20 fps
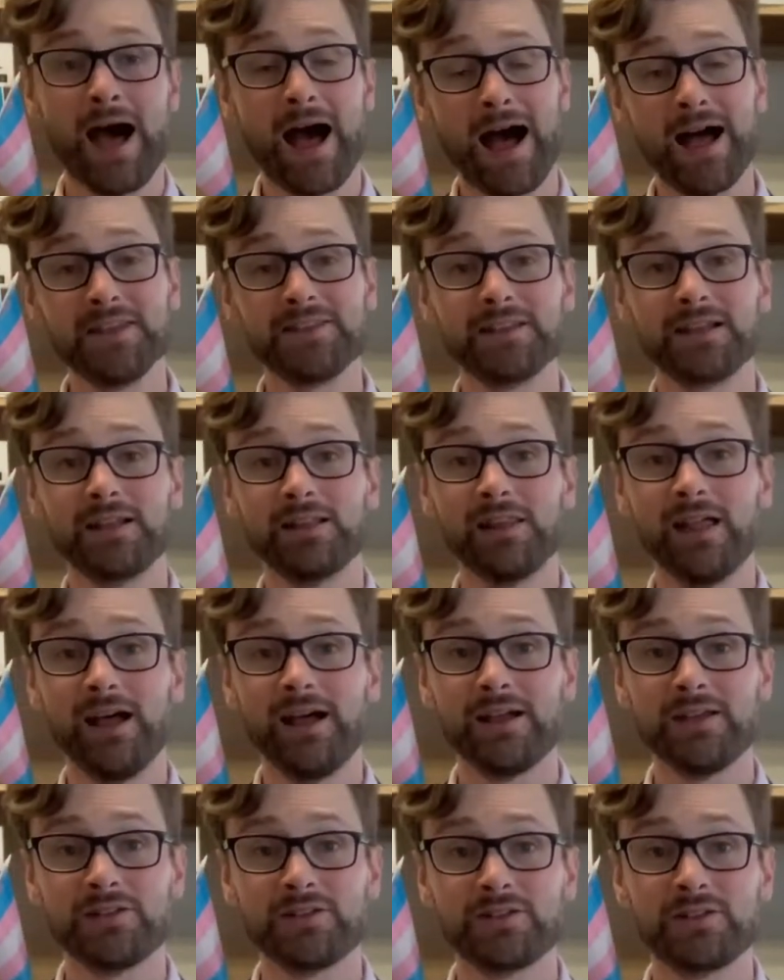As a
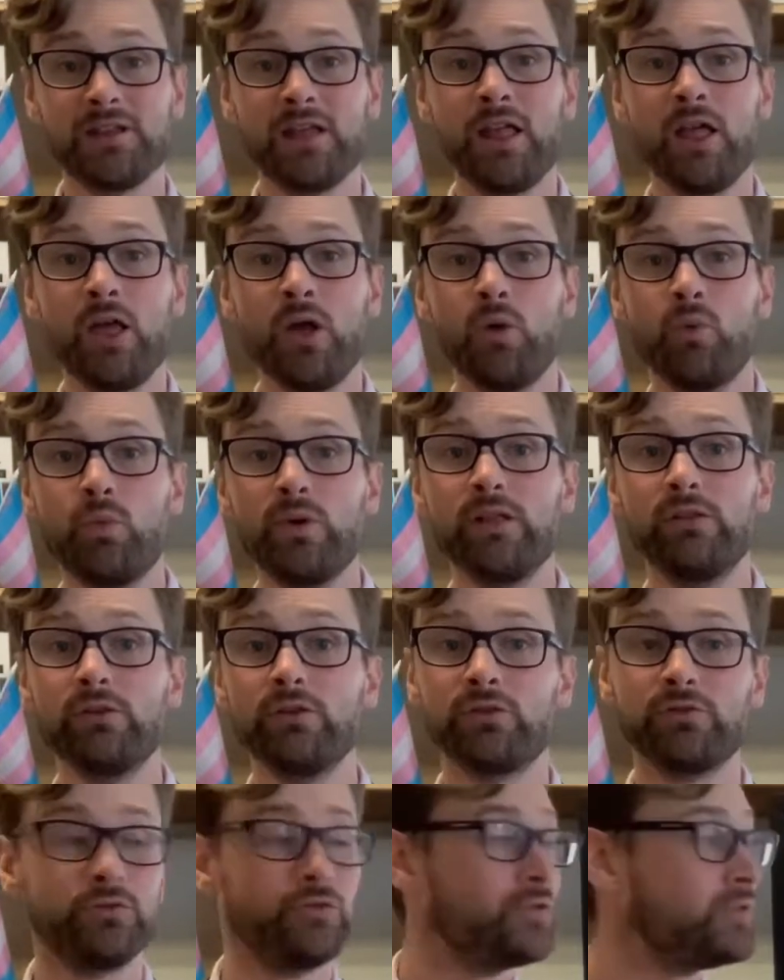class, we looked
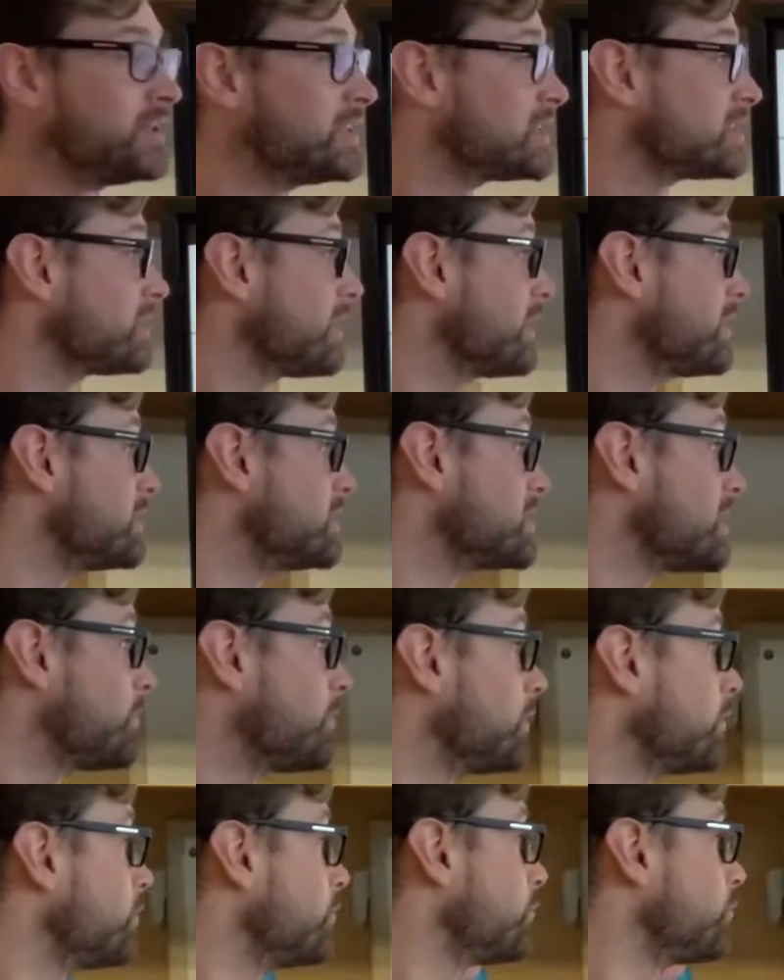through these slides and
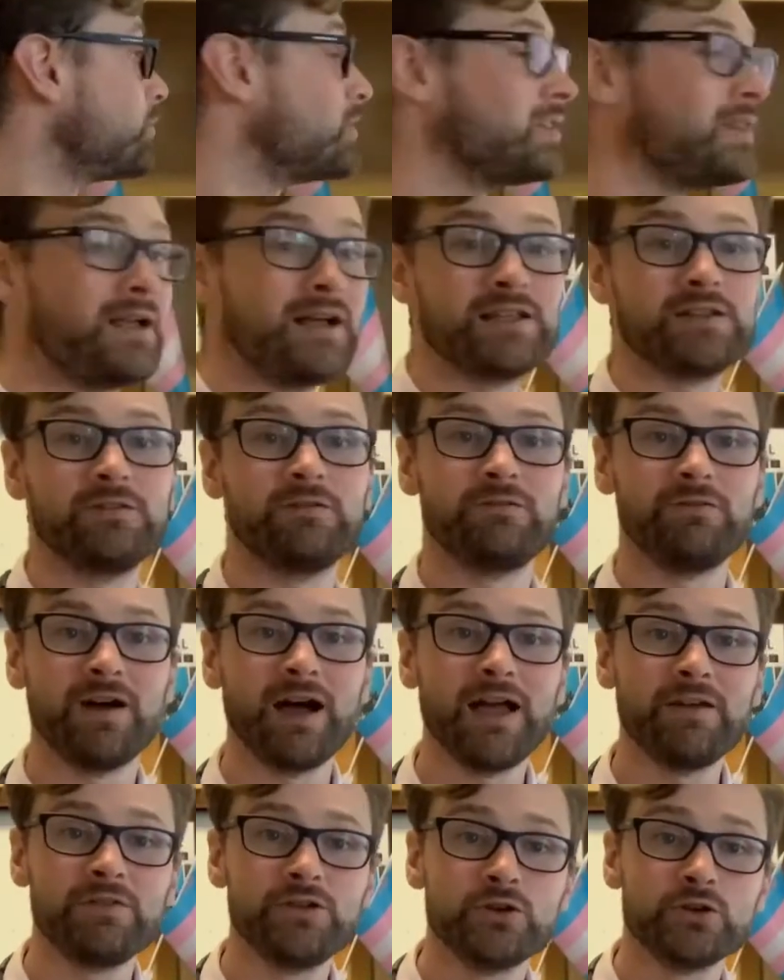we looked through the last
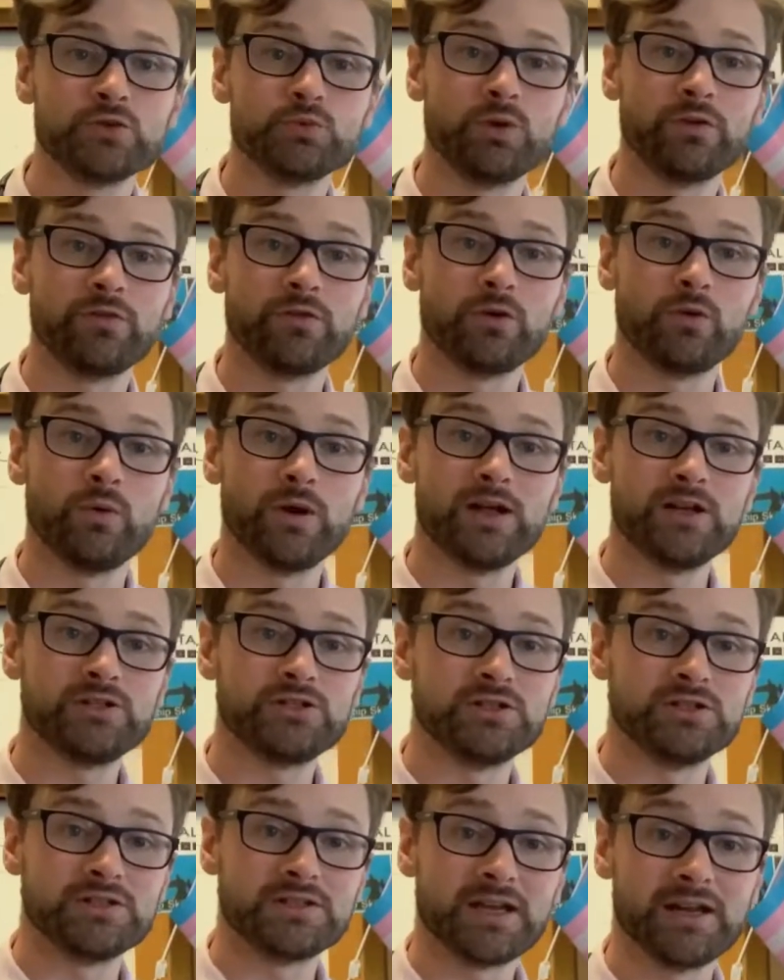5 years worth of
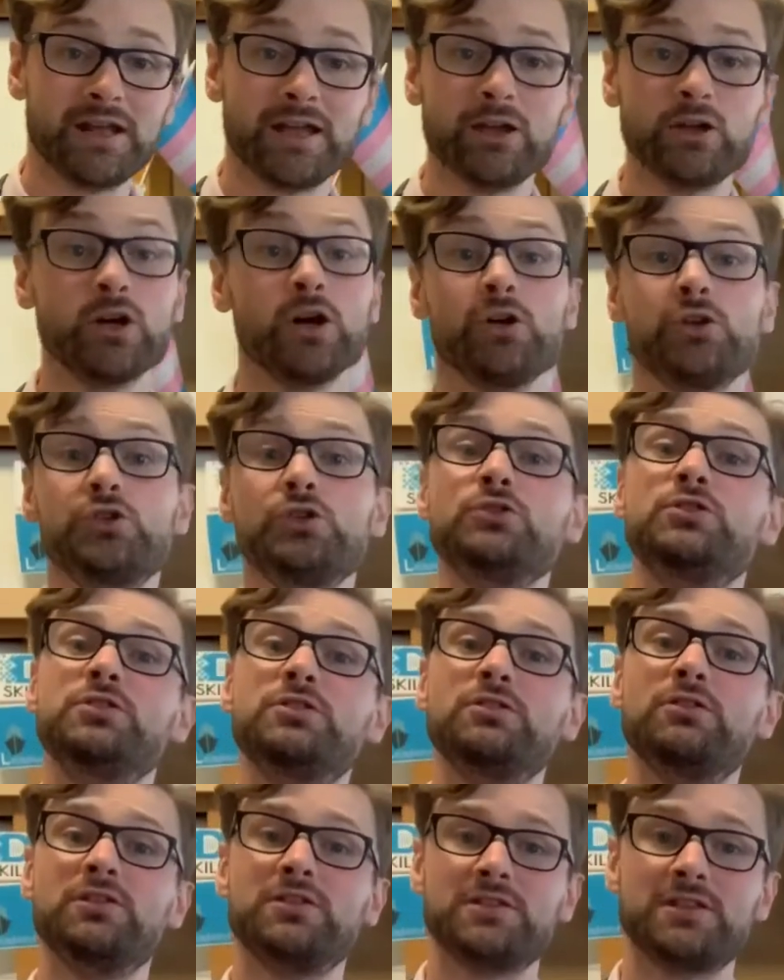questions, and I encourage you to do
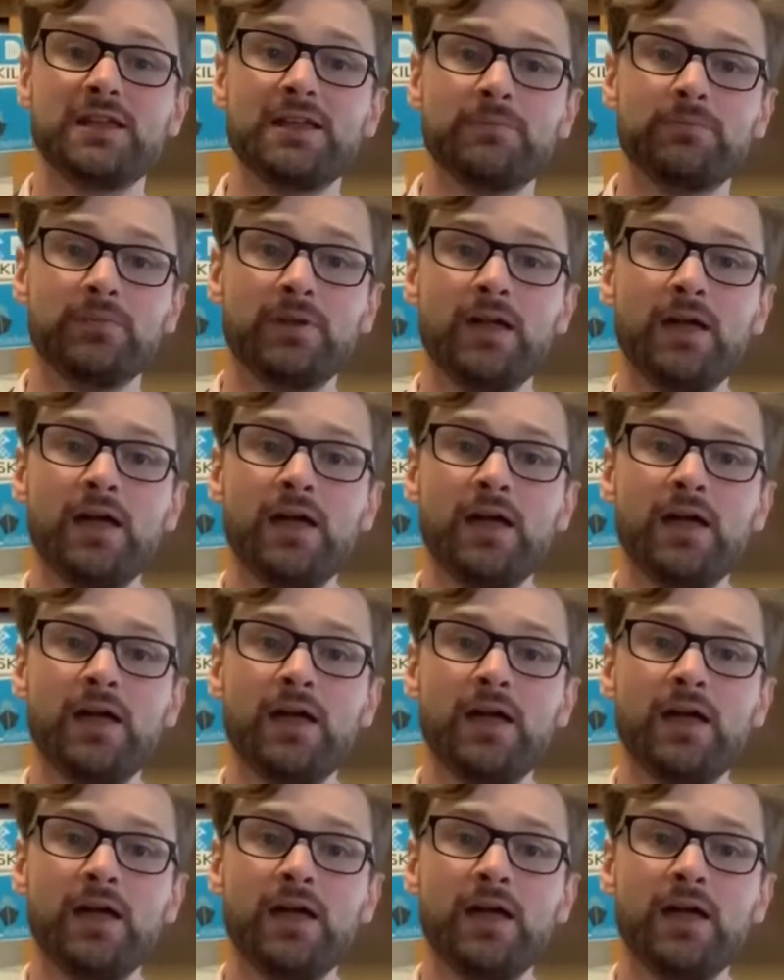the same.